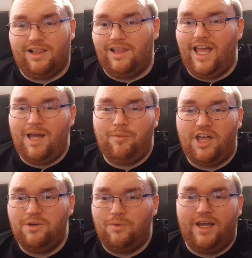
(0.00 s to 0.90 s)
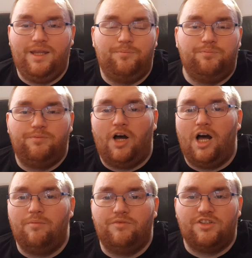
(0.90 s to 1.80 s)
the glare, by the way.
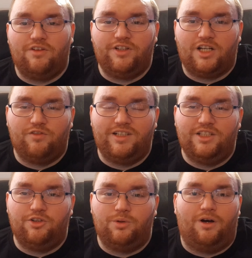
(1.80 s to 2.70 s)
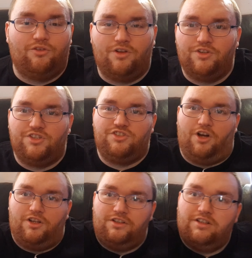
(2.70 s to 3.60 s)
There's nothing I can really do. I've got the
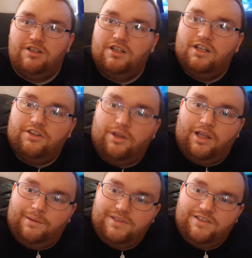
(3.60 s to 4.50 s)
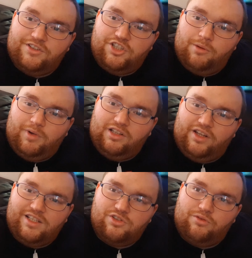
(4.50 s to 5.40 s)
sun. Let me see if I turn my
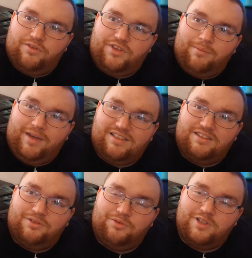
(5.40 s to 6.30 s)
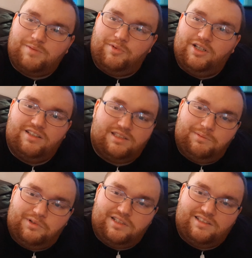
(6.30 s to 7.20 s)
lights off, if that makes a difference, but to
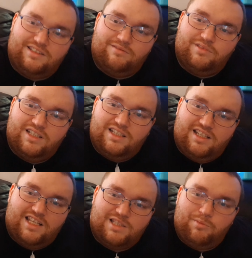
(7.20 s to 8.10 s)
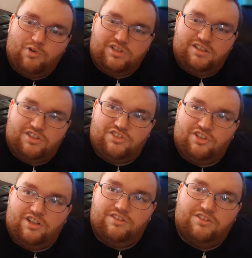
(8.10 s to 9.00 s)
be honest, it's mostly the
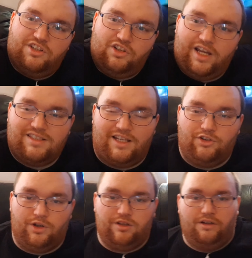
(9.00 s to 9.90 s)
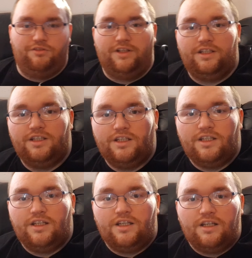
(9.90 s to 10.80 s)
sun. The lights ain't doing nothing.
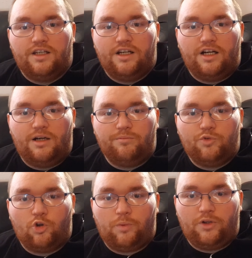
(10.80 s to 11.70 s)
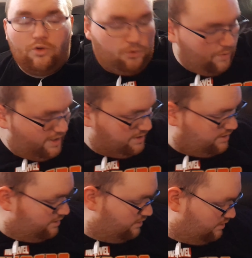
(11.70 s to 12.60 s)
North by Northwest.